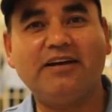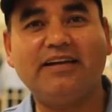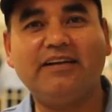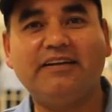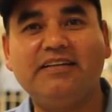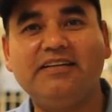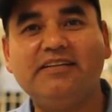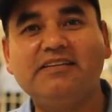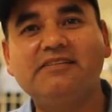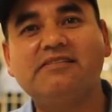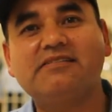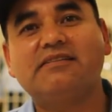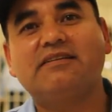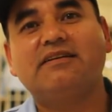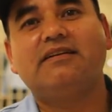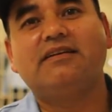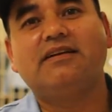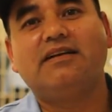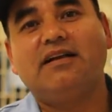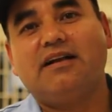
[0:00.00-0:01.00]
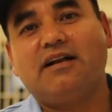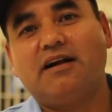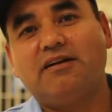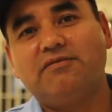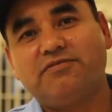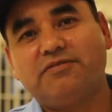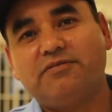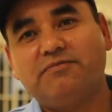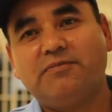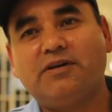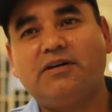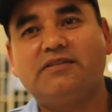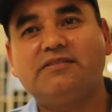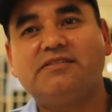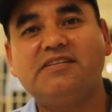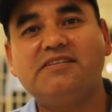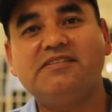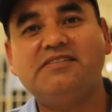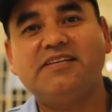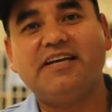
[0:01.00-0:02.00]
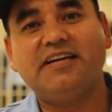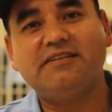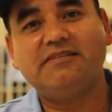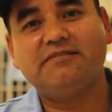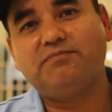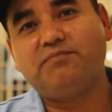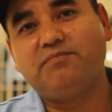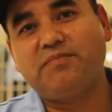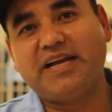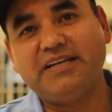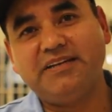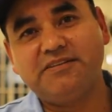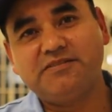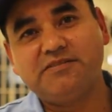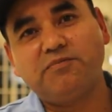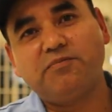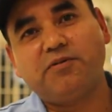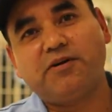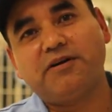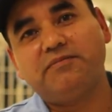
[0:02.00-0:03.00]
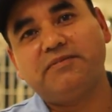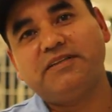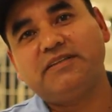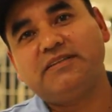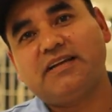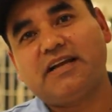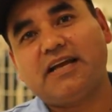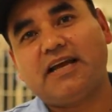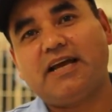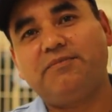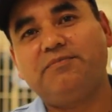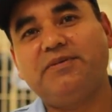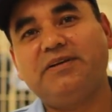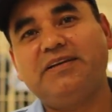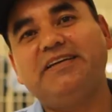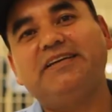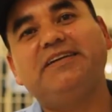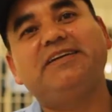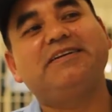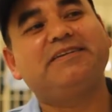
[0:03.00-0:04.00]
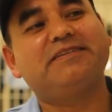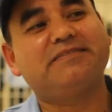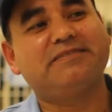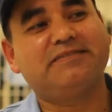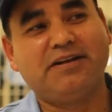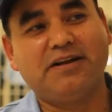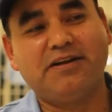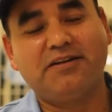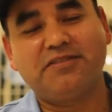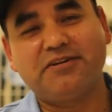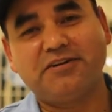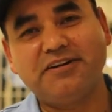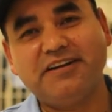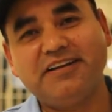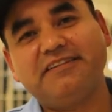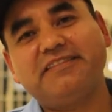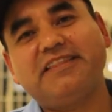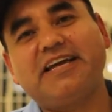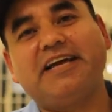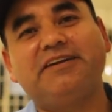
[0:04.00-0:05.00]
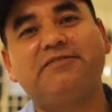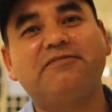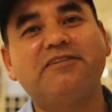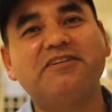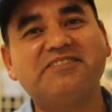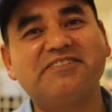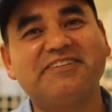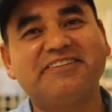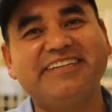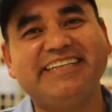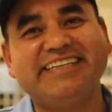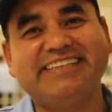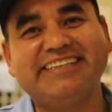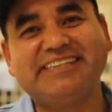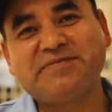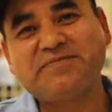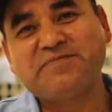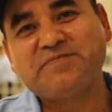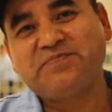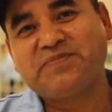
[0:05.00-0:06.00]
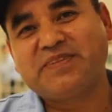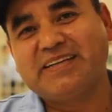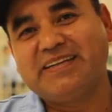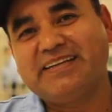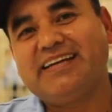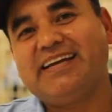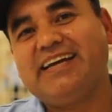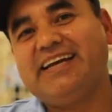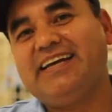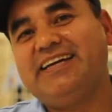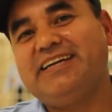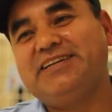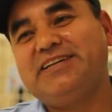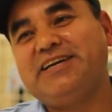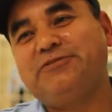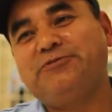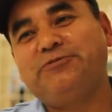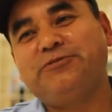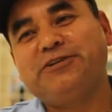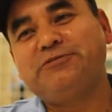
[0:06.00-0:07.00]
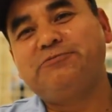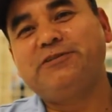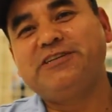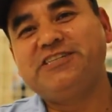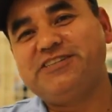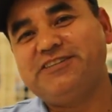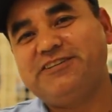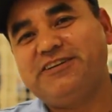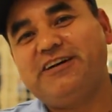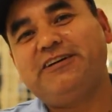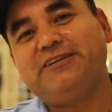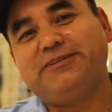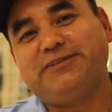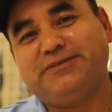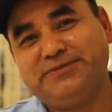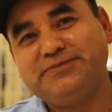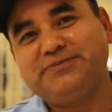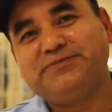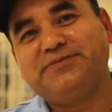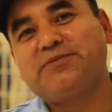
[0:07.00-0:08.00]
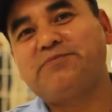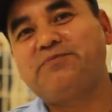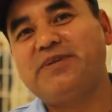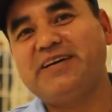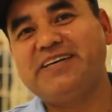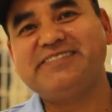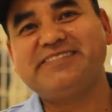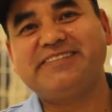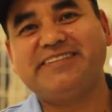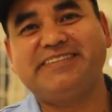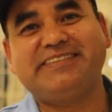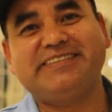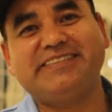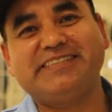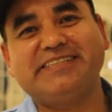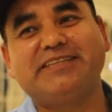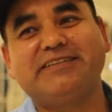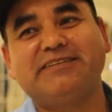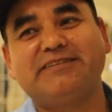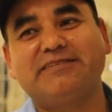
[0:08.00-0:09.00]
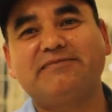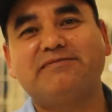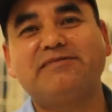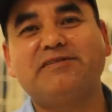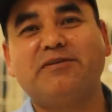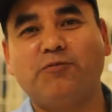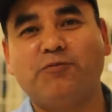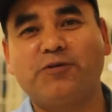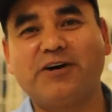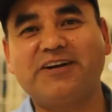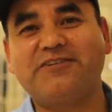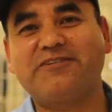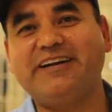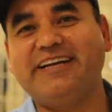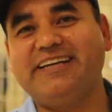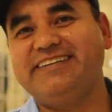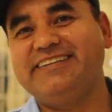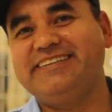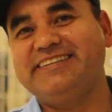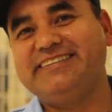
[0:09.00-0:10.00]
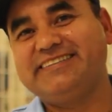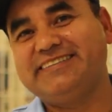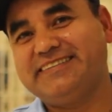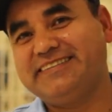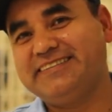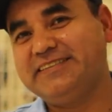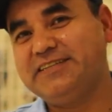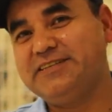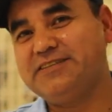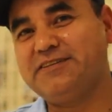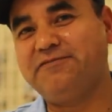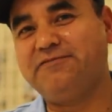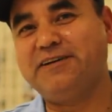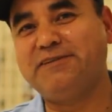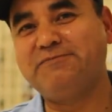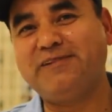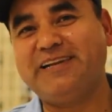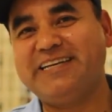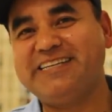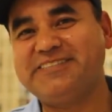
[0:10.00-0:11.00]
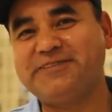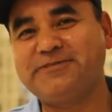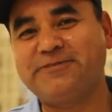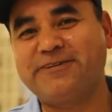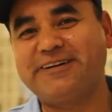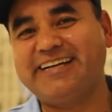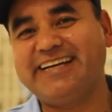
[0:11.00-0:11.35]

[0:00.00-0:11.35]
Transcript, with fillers: Alaniz. I'm from uh, CCA Maintenance Department. Happy 30th anniversary. And I want to wish you all the best and work great. It's a fun place to work